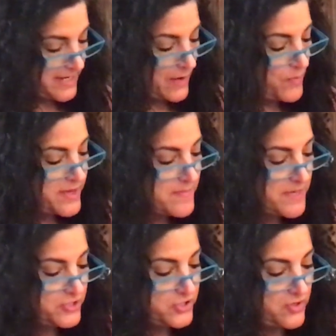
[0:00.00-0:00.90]
I want to
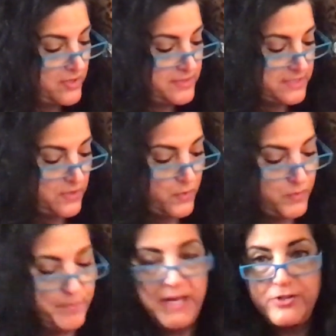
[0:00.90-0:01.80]
mention also
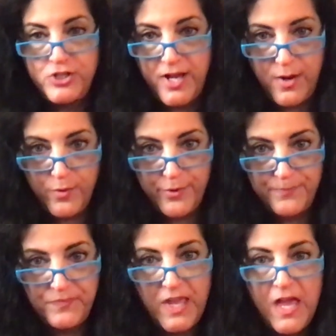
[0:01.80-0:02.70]
Magic Hour.
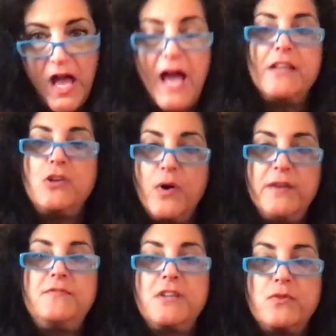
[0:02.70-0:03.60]
I know
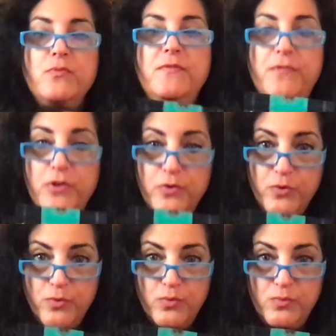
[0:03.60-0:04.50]
I've done a review
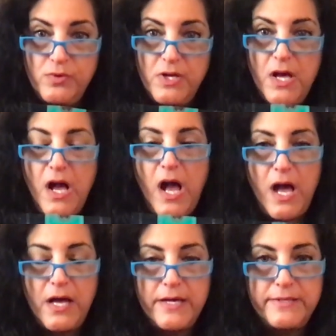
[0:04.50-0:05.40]

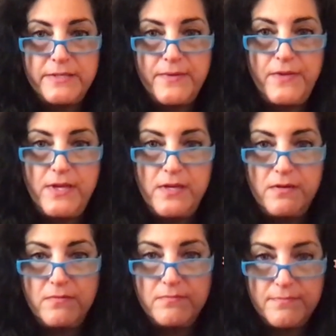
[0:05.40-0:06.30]
on
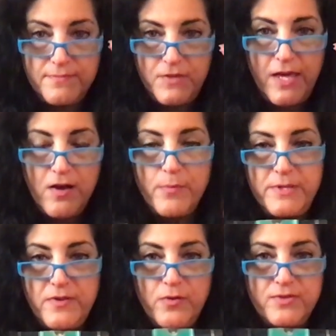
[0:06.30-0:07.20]
they come in those